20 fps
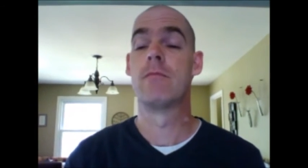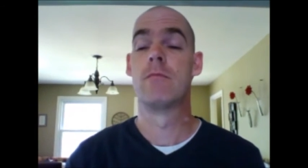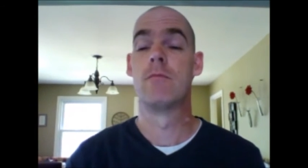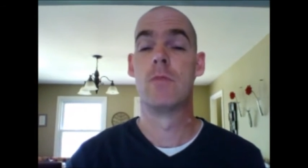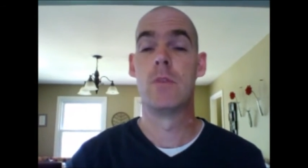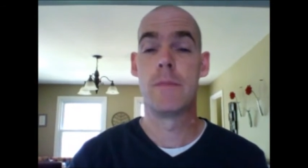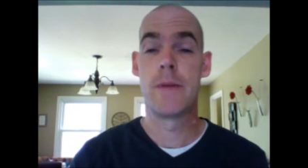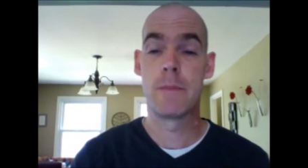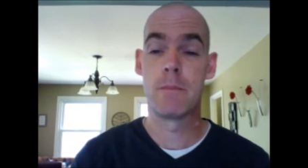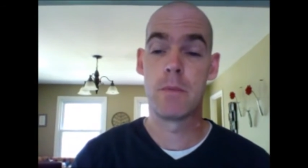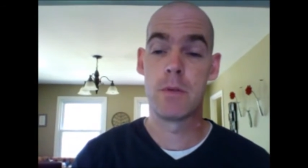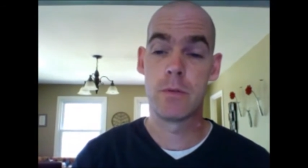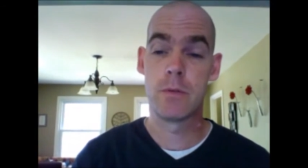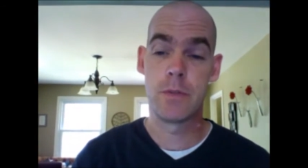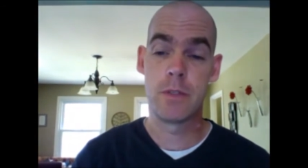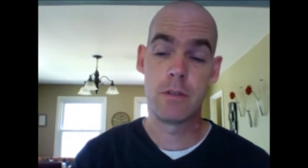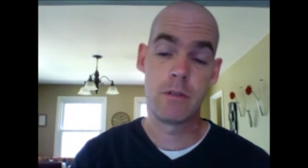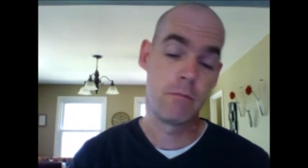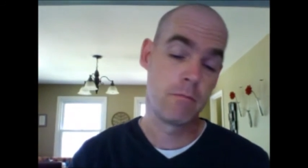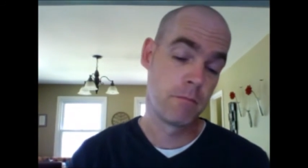remember
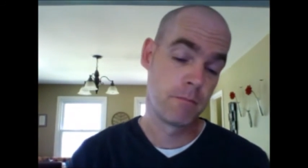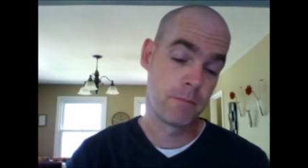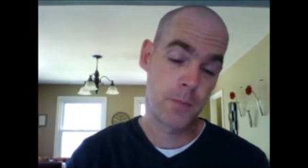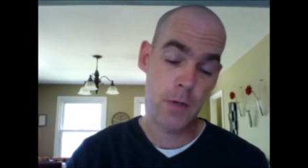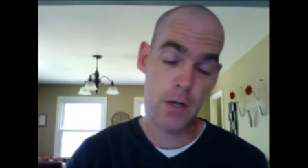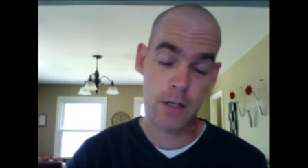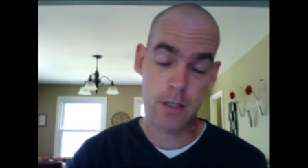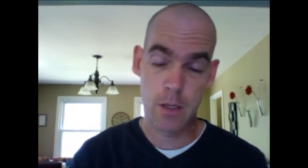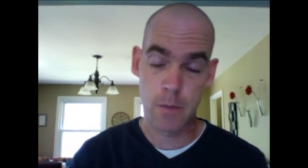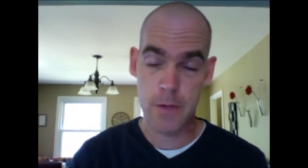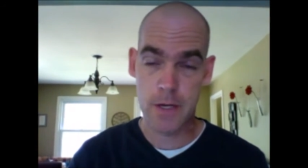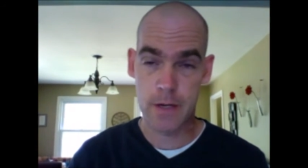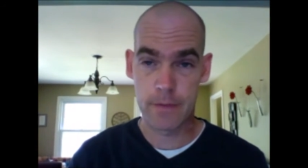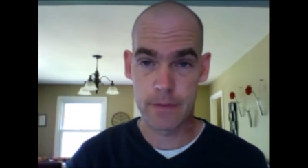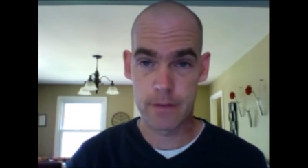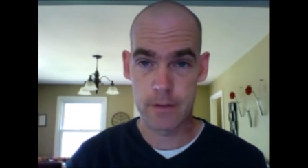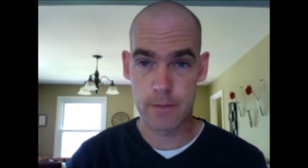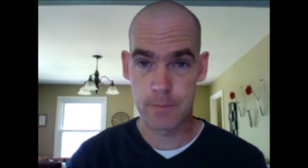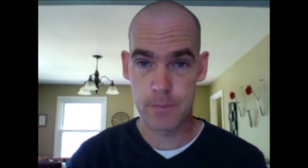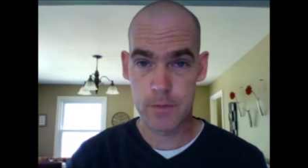when you talked
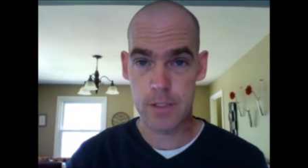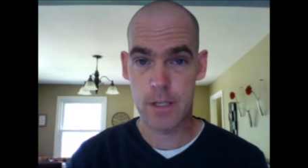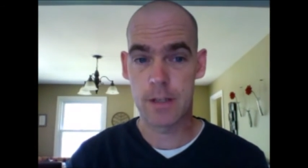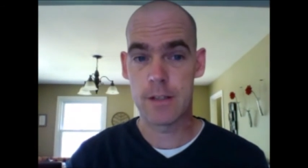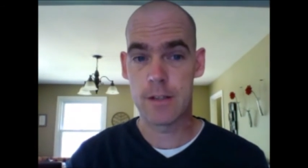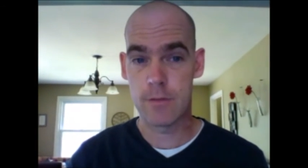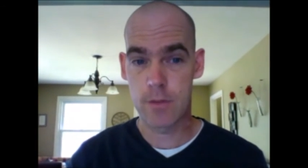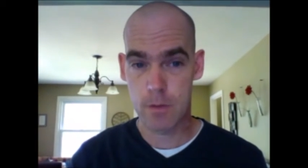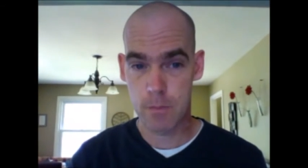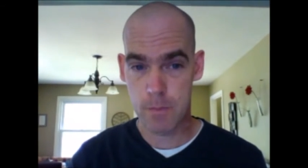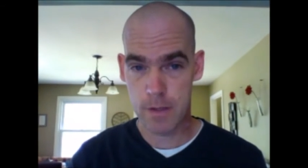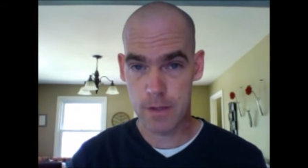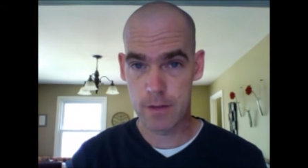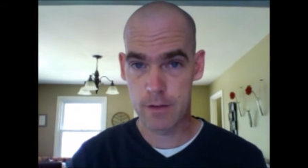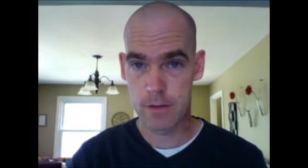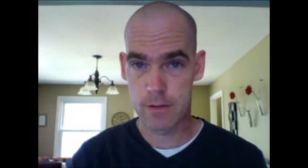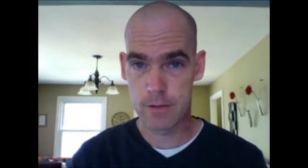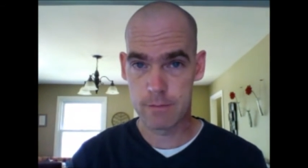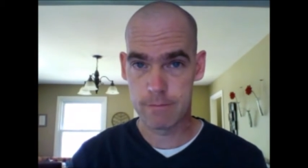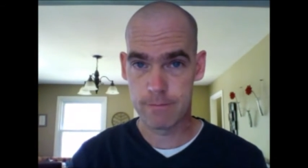about the scientific
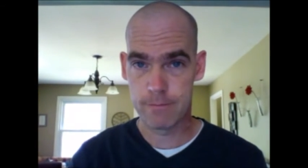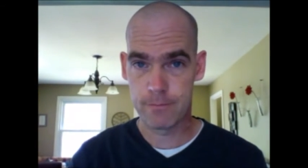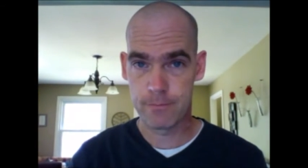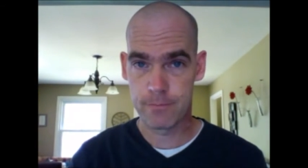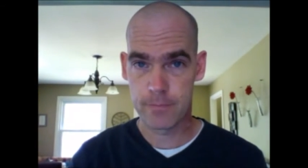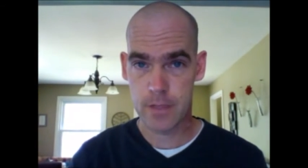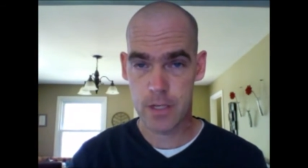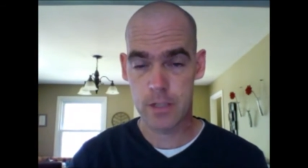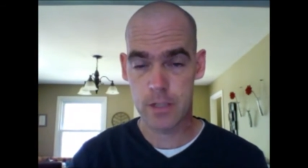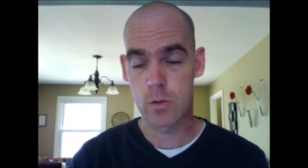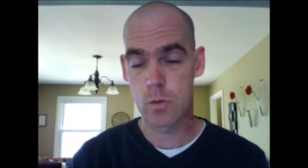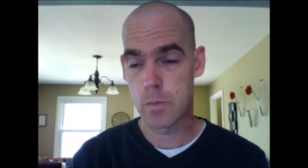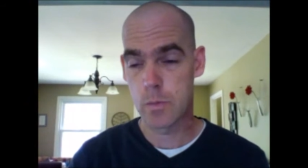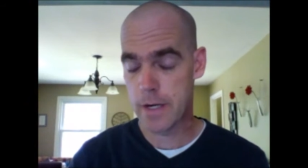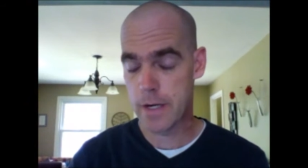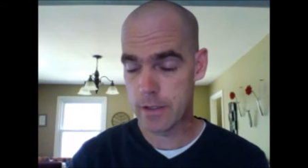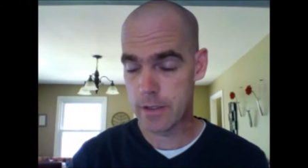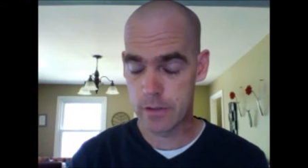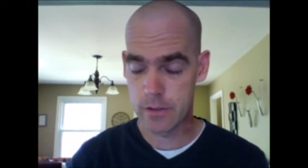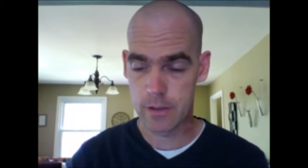method in high school
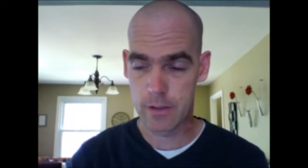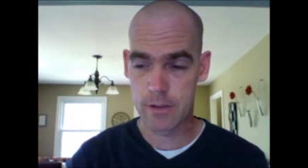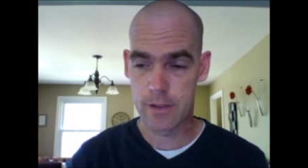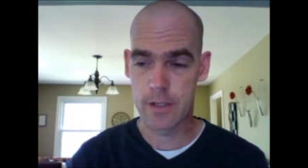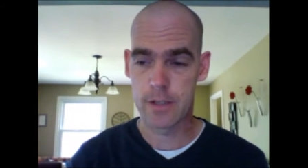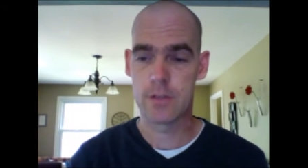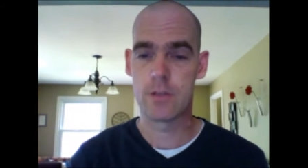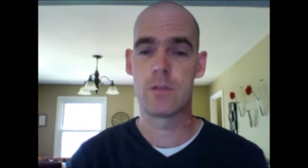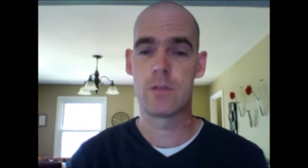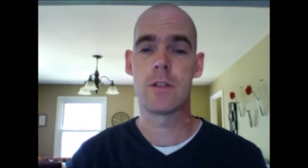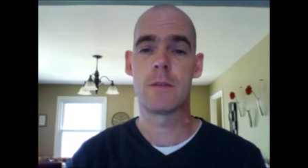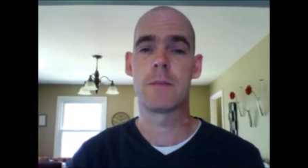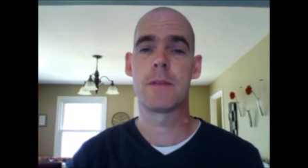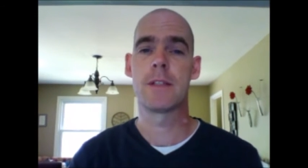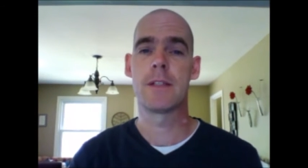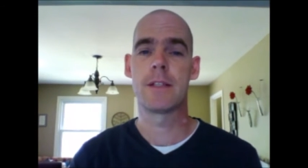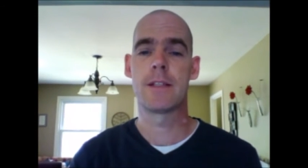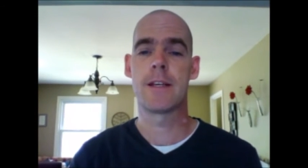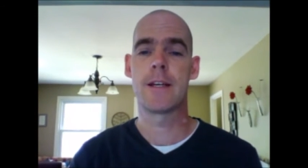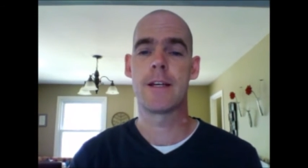biology class or
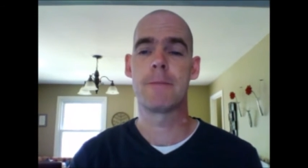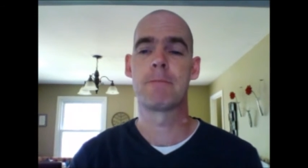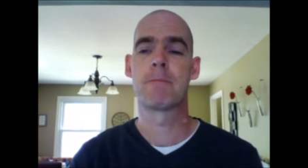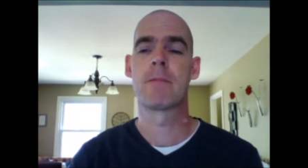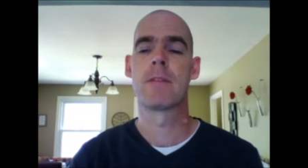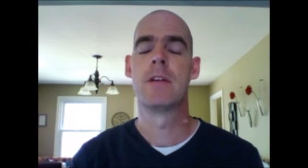something like that.